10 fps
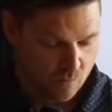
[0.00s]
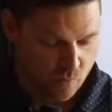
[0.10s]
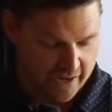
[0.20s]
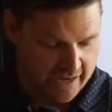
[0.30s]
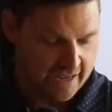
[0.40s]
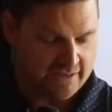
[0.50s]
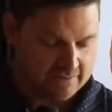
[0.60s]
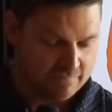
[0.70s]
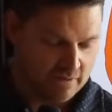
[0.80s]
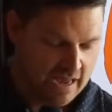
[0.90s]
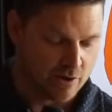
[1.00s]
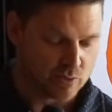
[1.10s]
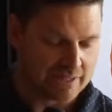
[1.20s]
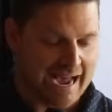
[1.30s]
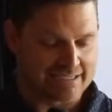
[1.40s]
would hit and it
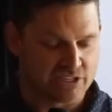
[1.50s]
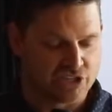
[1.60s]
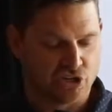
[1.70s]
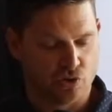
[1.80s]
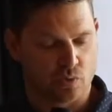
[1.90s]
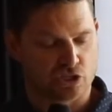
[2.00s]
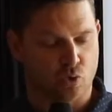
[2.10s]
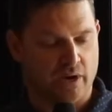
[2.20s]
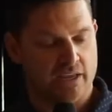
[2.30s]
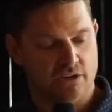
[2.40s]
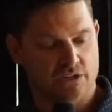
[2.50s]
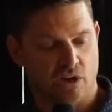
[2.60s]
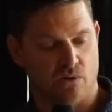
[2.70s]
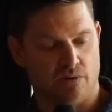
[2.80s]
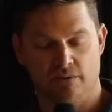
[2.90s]
would last until you were 20 years
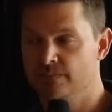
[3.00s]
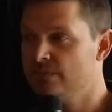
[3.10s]
old.